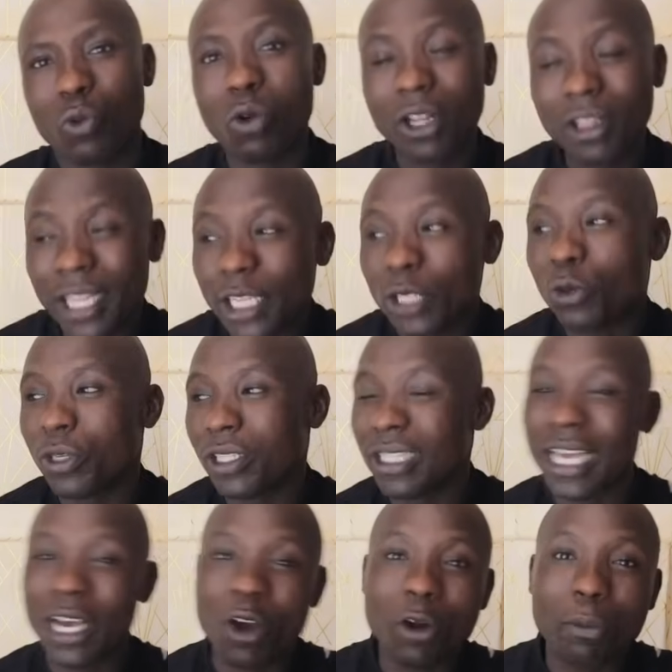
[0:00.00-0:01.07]
What they do is
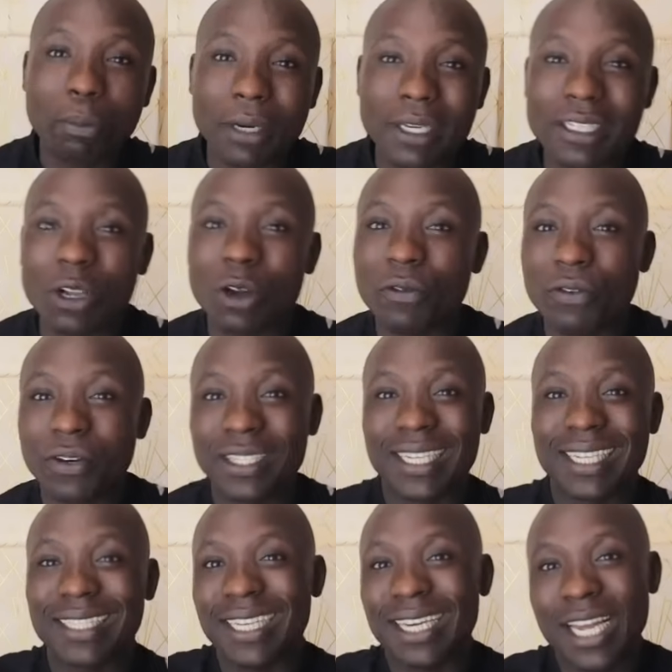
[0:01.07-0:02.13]
they call press
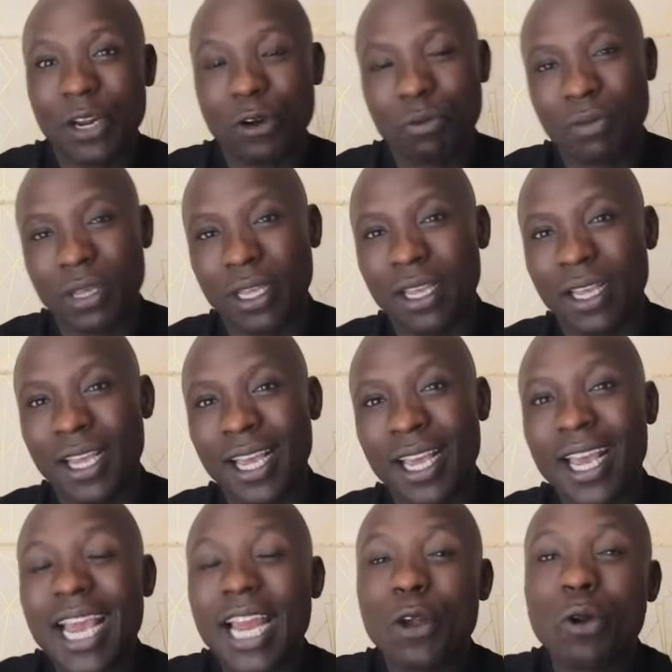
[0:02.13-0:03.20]
conferences in Nairobi
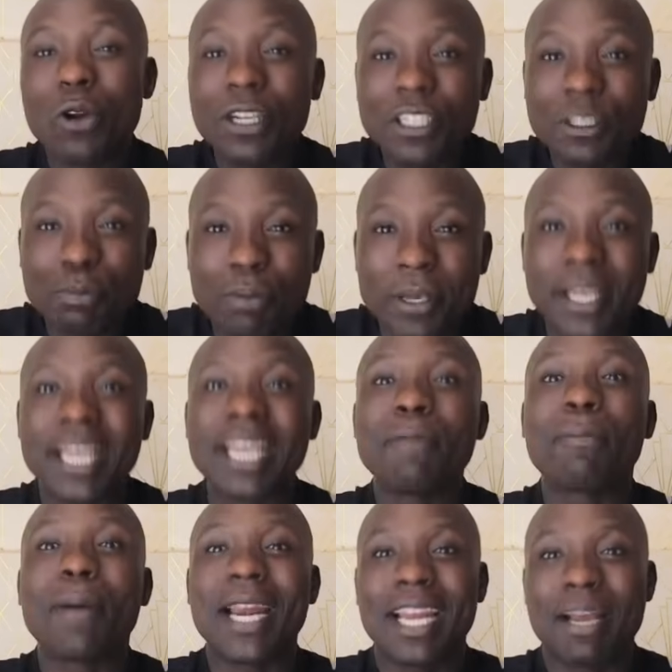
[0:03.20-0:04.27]
and only speak
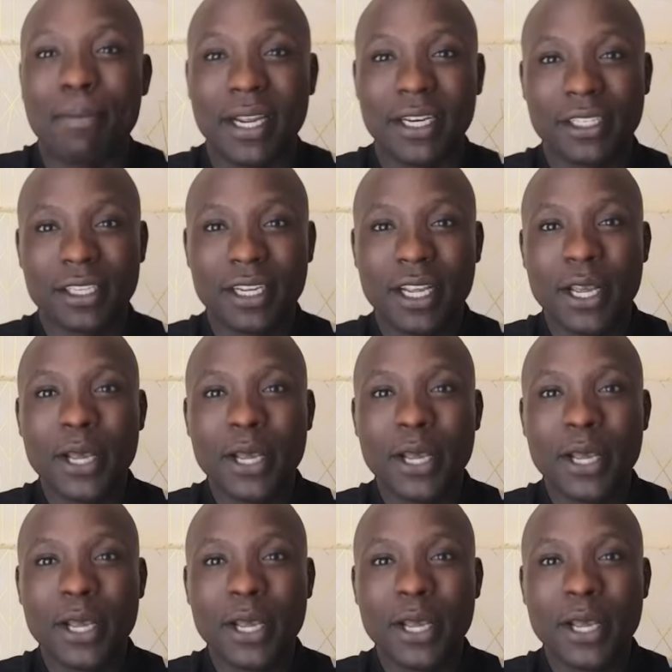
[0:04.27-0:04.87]
in parliament,